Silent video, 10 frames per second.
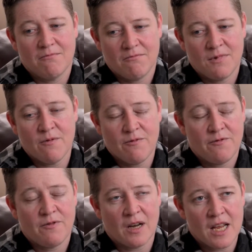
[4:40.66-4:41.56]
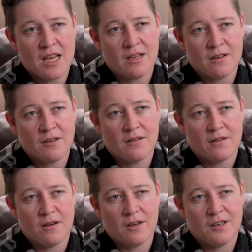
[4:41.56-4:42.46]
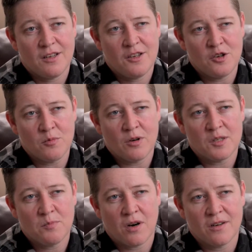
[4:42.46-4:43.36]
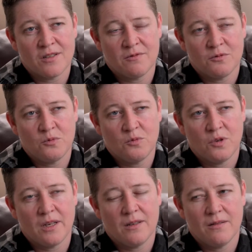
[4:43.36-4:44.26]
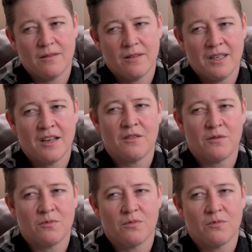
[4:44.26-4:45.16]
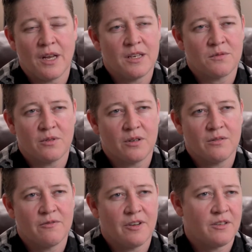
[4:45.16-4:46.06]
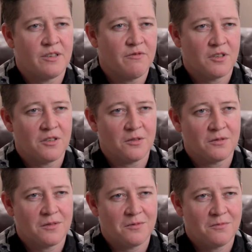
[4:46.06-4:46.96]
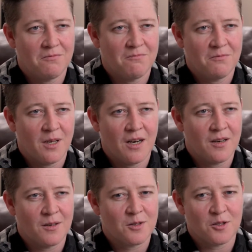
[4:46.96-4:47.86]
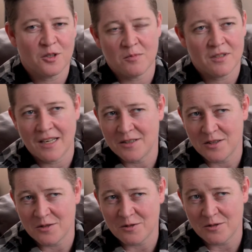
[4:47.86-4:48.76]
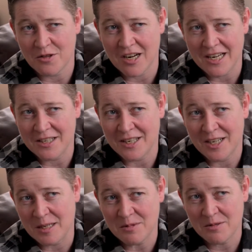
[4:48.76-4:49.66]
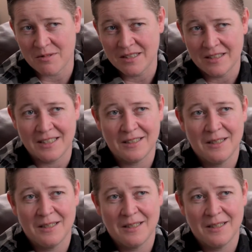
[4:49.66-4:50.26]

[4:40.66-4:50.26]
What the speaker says: the funny and humorous parts of what, in other ways, were very difficult circumstances or trying times, right? Like,